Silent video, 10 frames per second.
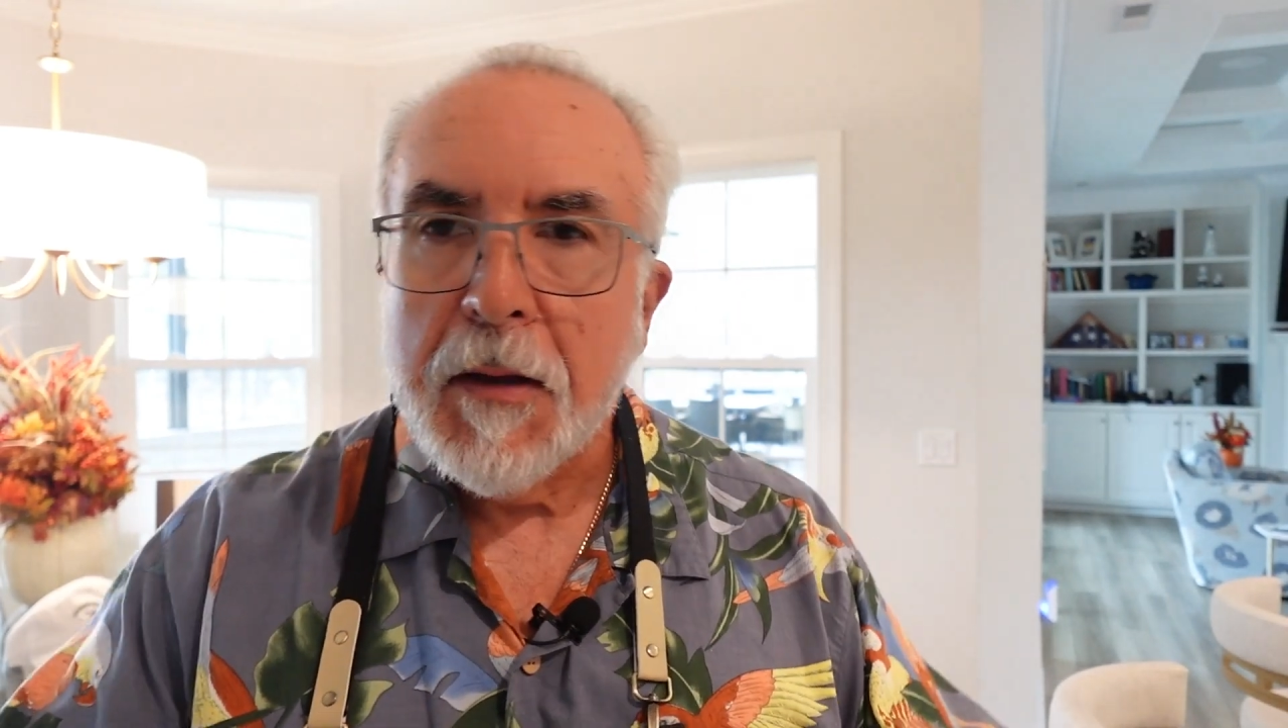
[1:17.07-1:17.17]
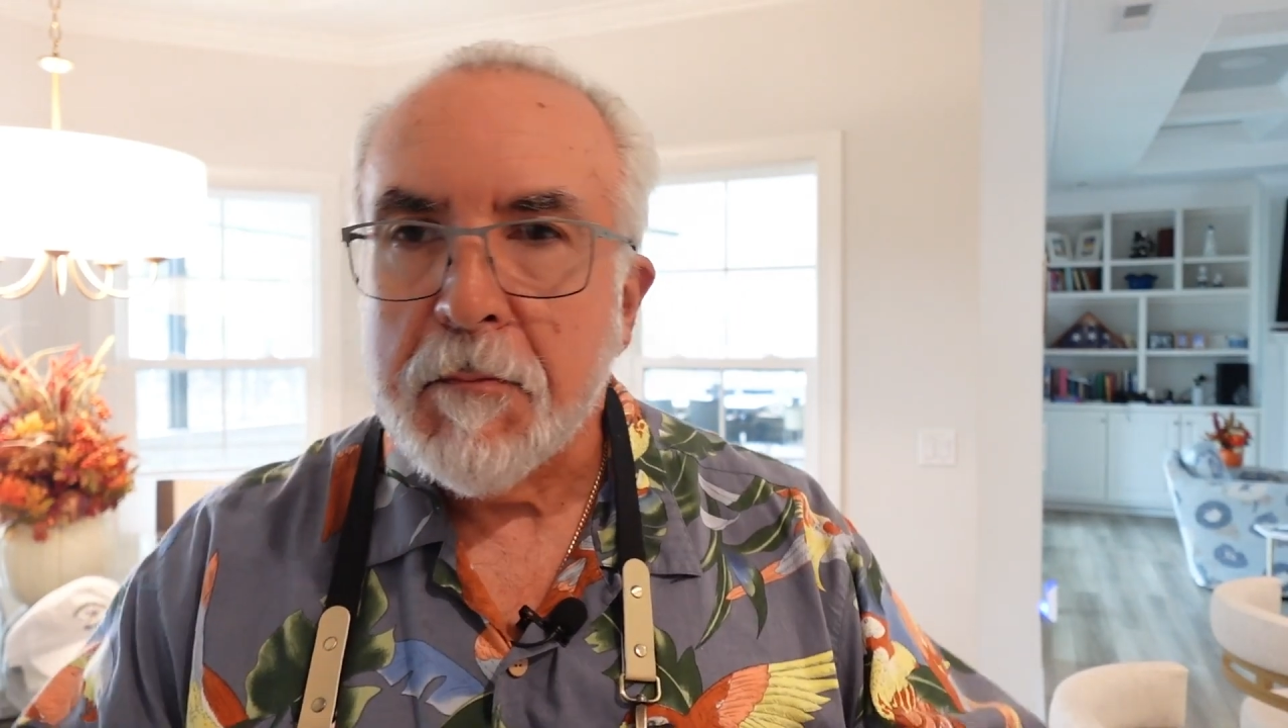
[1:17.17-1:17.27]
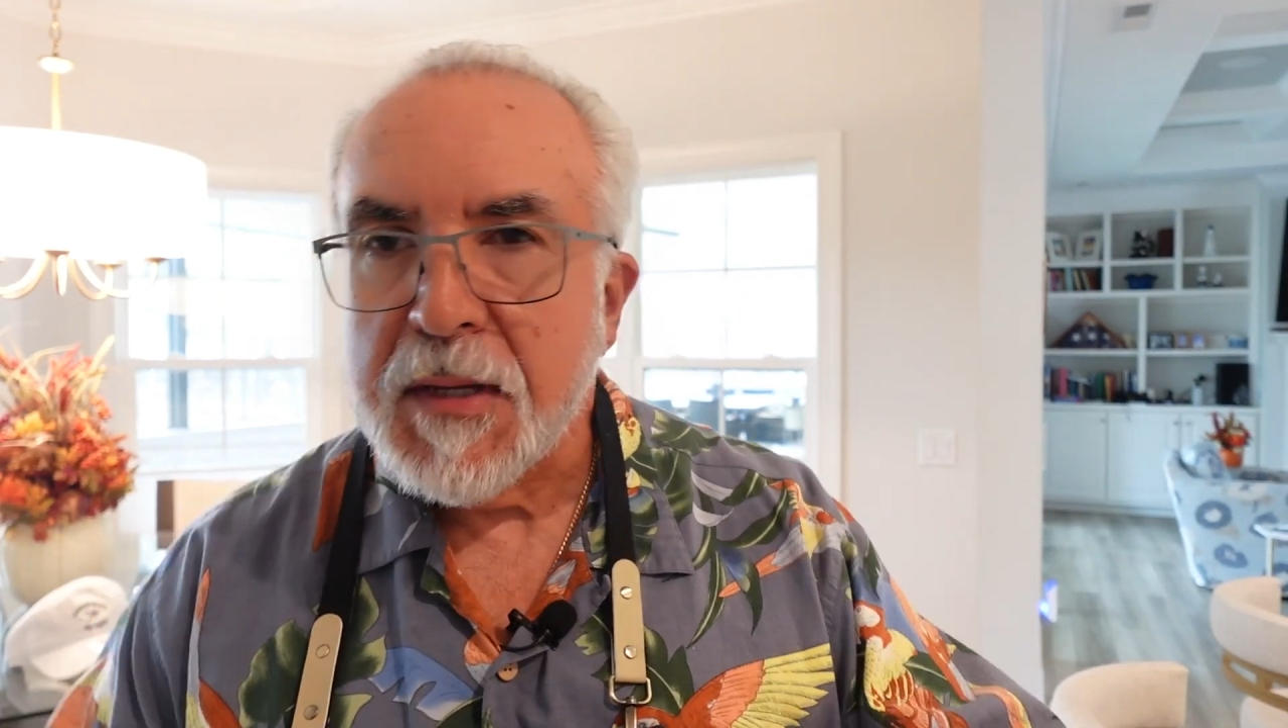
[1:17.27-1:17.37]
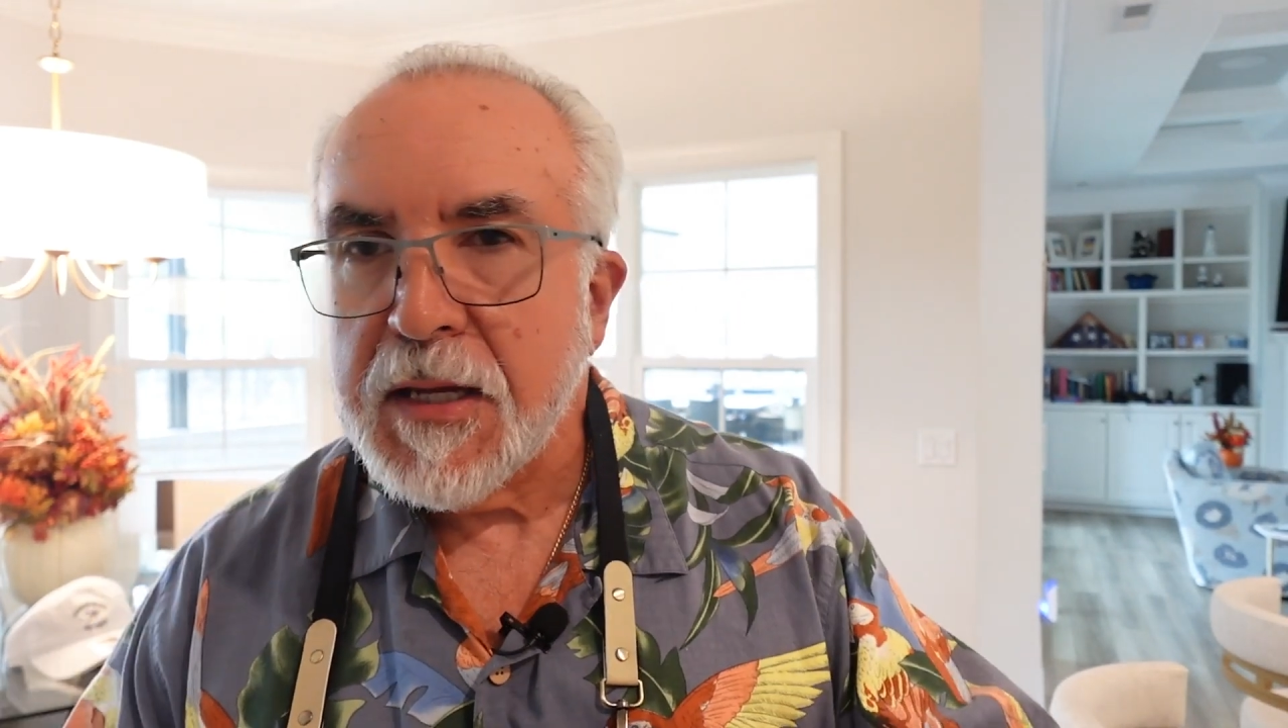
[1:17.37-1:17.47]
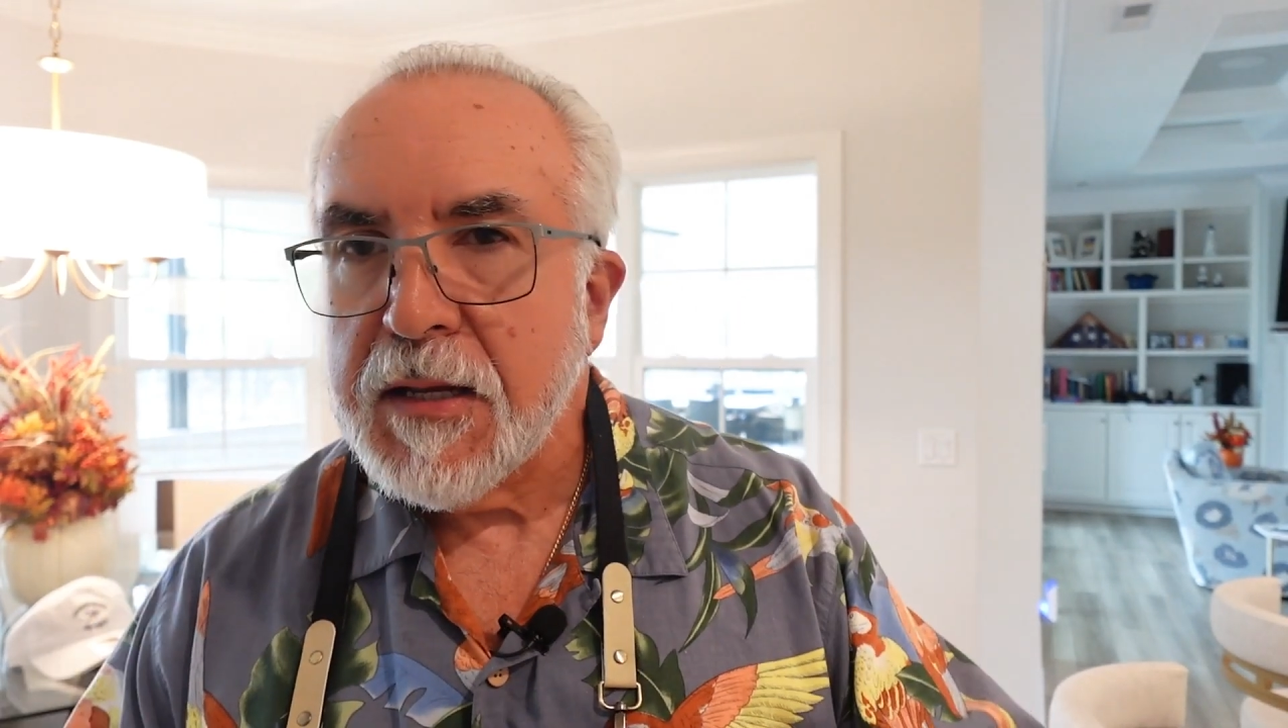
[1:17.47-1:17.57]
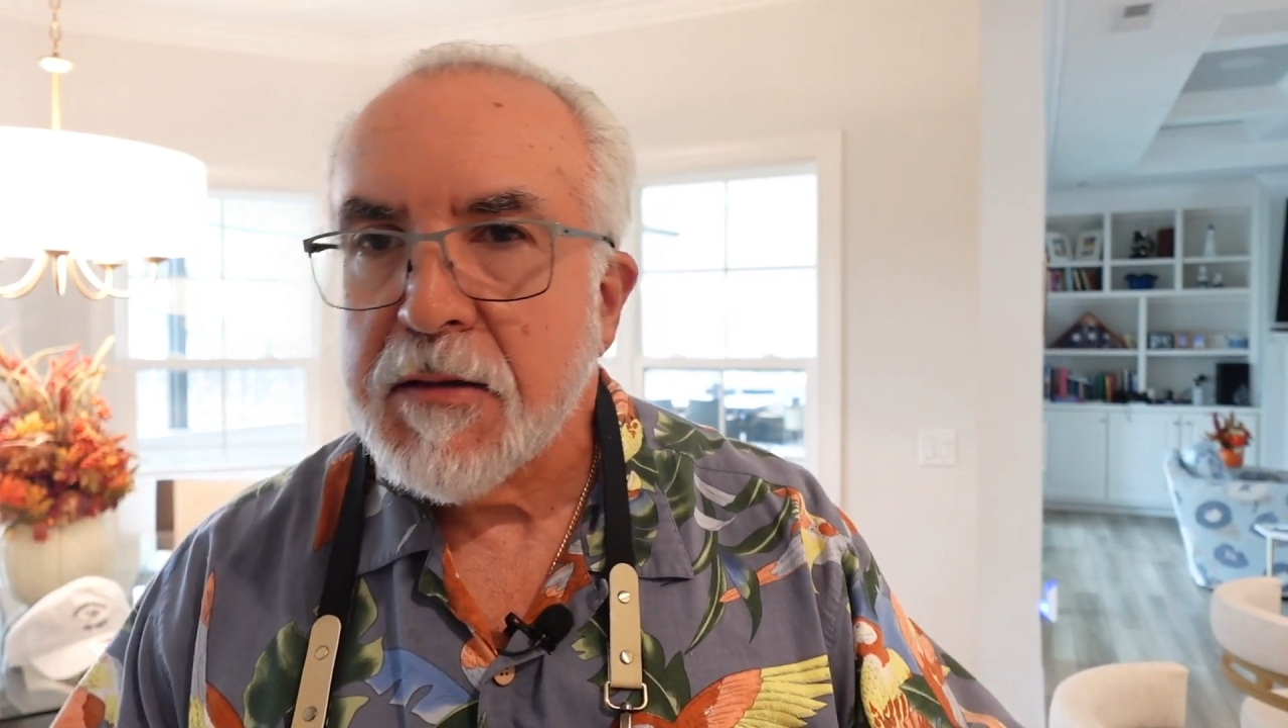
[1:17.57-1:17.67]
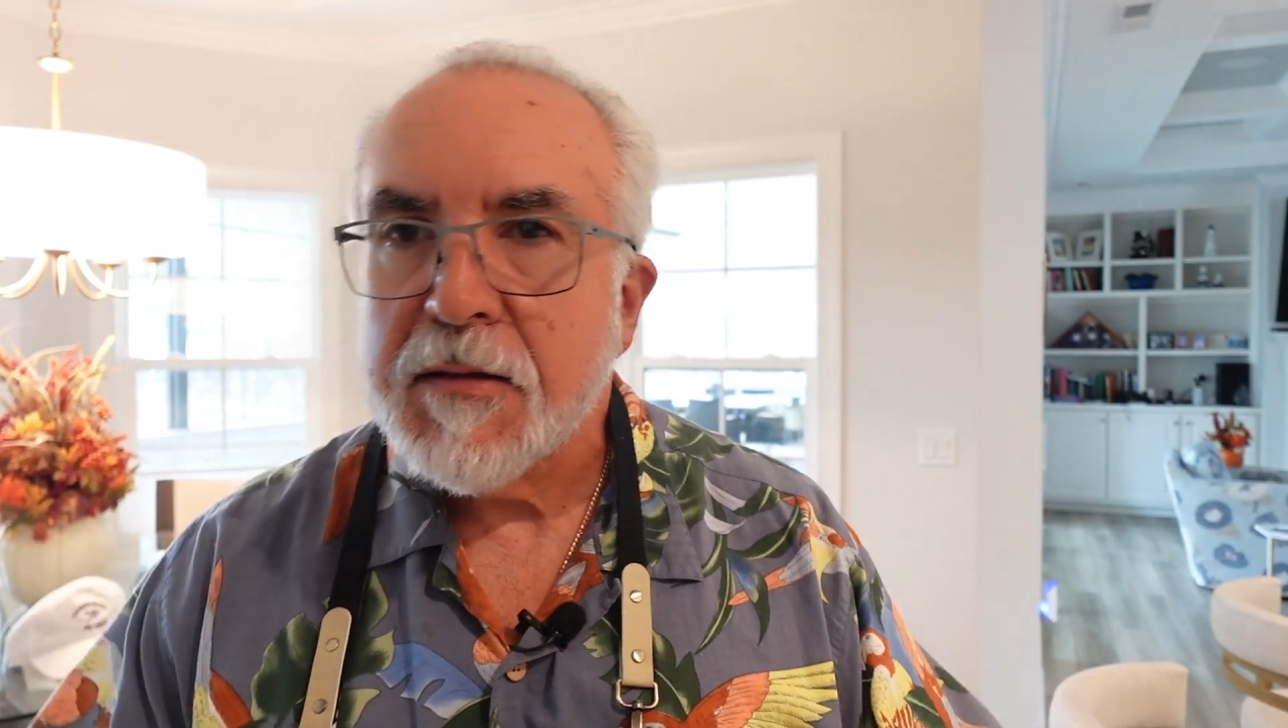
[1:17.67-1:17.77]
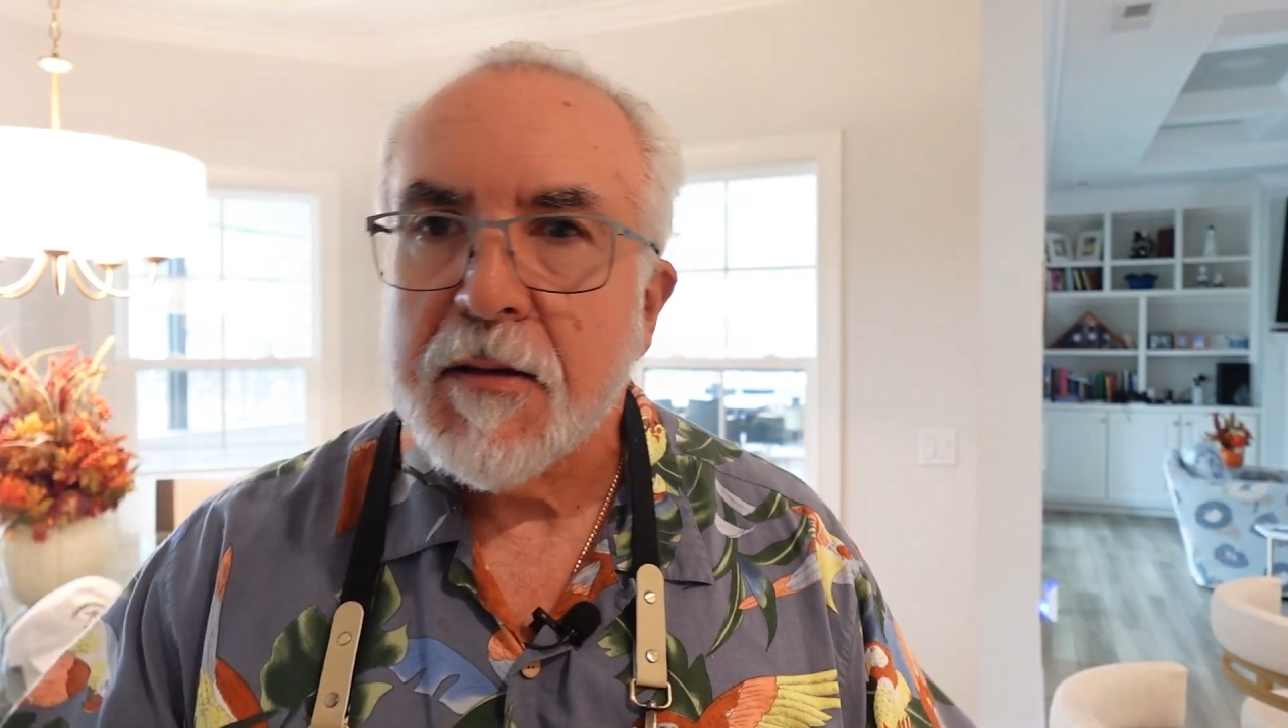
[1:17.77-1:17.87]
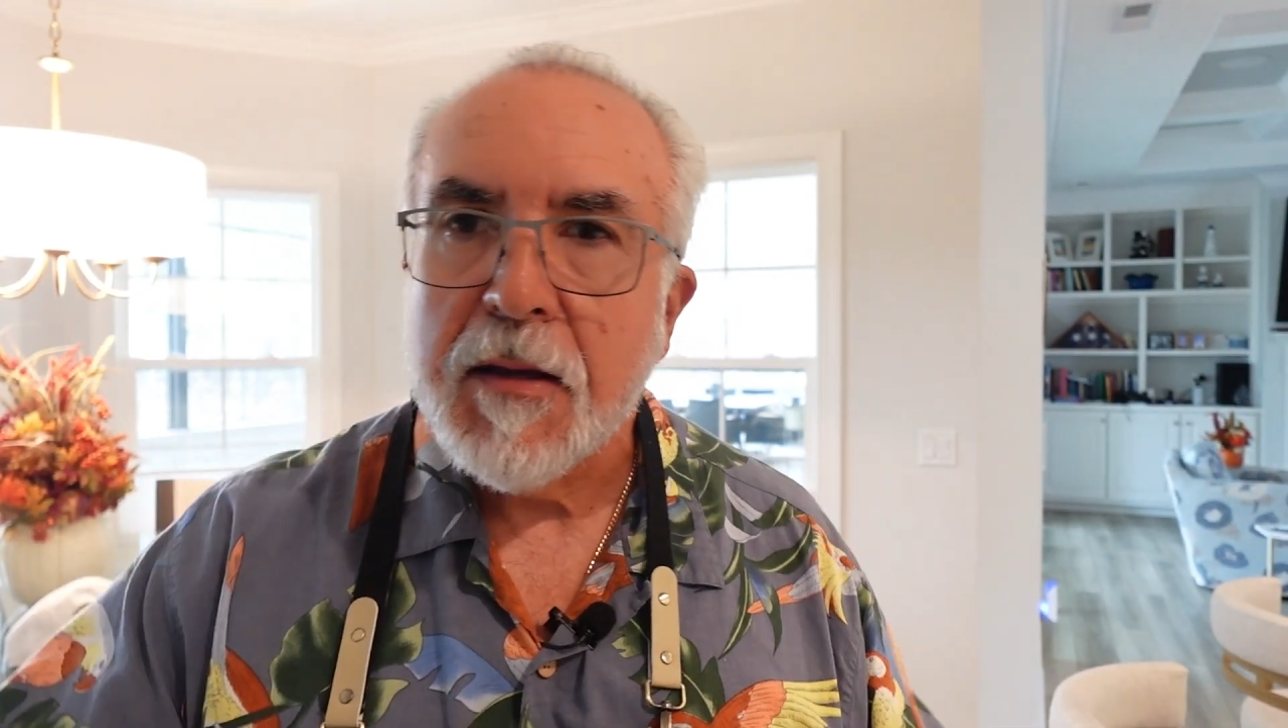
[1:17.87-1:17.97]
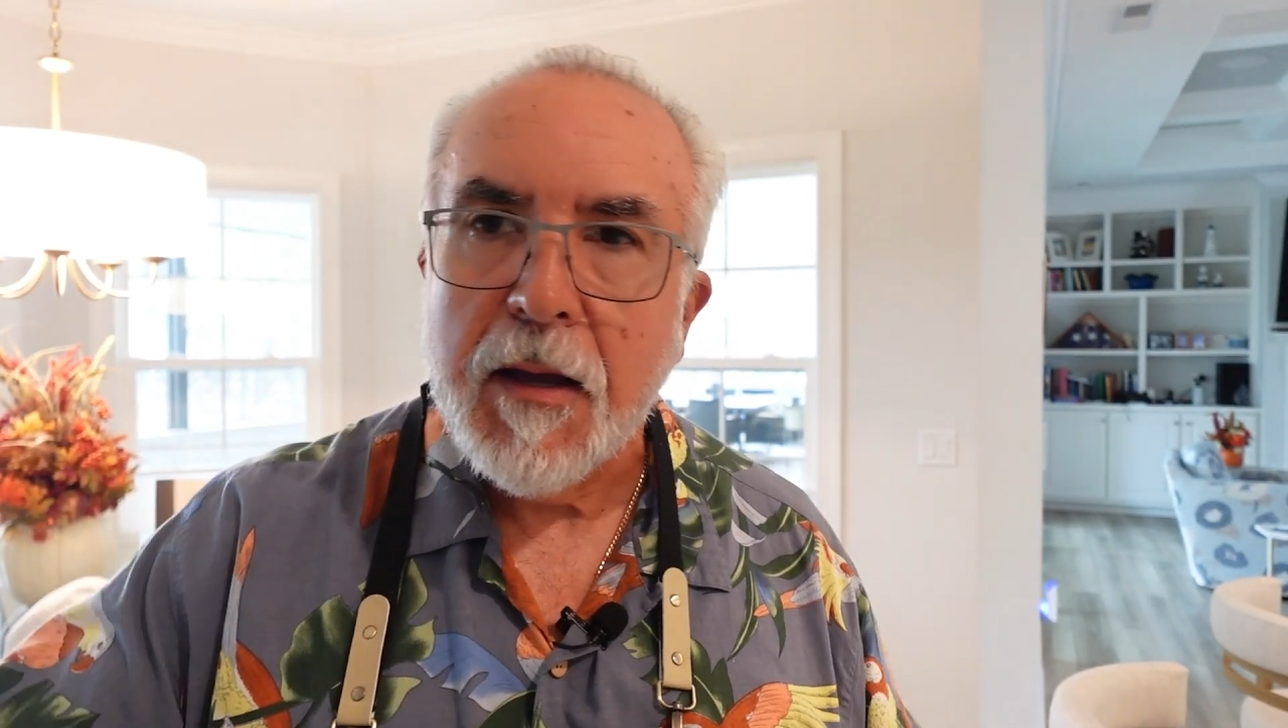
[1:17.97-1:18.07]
meat,